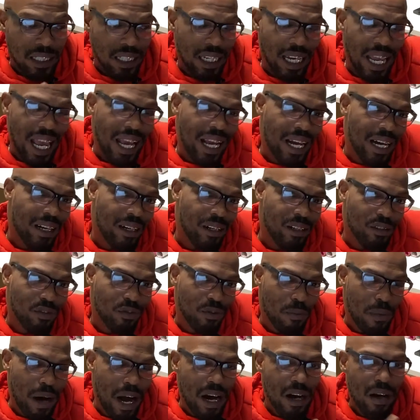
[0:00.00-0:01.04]
And that comes
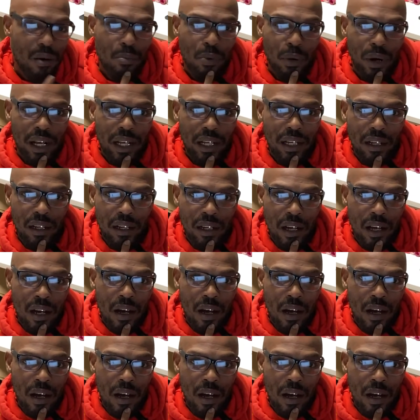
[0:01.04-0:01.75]
from my upbringing.